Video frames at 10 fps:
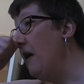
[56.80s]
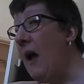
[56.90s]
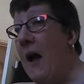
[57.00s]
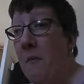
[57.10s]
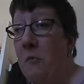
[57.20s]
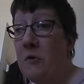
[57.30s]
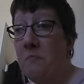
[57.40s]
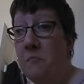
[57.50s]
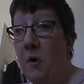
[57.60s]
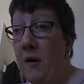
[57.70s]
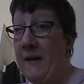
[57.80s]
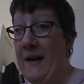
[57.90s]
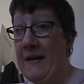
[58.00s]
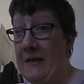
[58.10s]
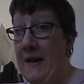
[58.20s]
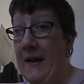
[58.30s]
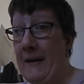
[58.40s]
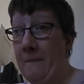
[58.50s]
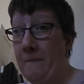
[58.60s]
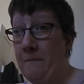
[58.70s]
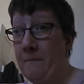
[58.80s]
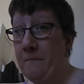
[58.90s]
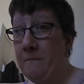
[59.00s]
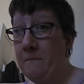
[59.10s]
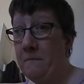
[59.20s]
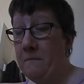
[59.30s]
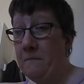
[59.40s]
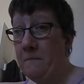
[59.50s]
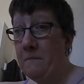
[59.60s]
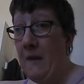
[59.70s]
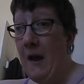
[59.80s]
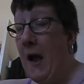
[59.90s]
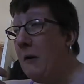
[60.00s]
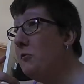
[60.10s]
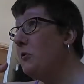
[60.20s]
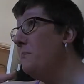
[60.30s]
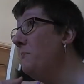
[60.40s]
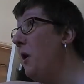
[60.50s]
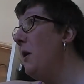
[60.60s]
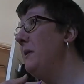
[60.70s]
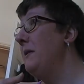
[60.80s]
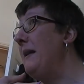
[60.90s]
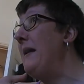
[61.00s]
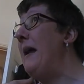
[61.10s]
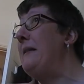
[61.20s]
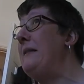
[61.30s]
How much more can I take? How much more can I